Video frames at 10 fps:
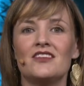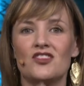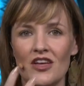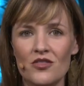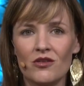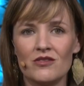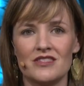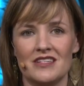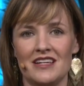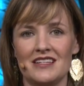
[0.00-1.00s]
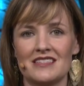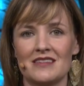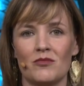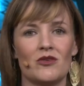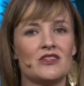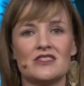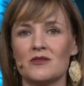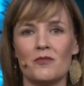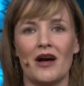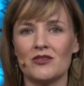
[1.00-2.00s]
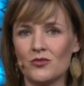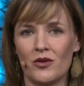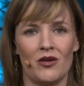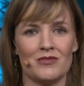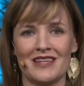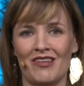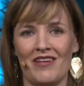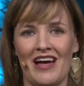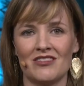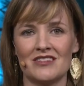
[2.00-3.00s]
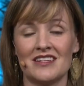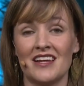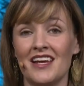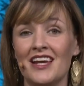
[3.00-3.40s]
Jethro sees Moses is about to wear himself out.